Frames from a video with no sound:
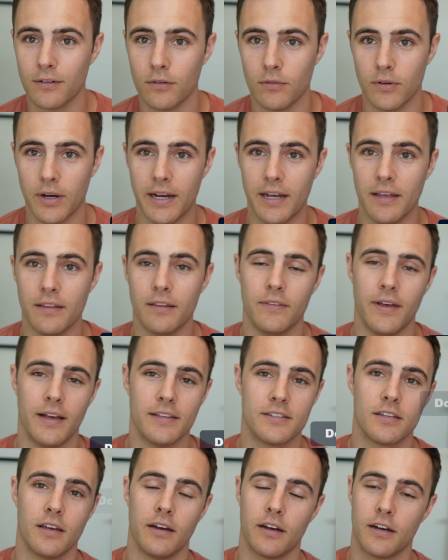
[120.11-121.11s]
Right?
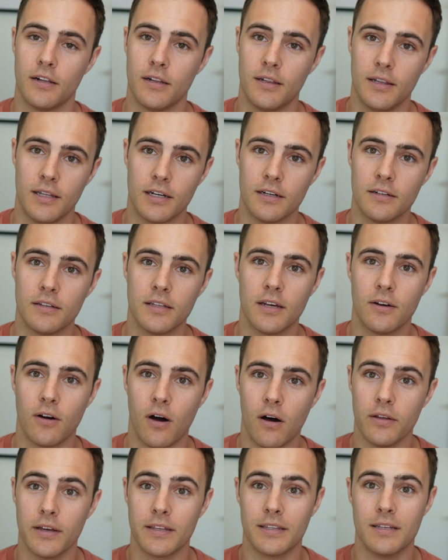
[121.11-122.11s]
That's clearly
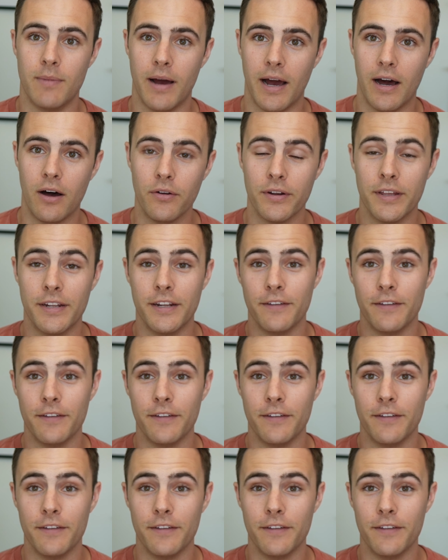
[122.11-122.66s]
calling them out. And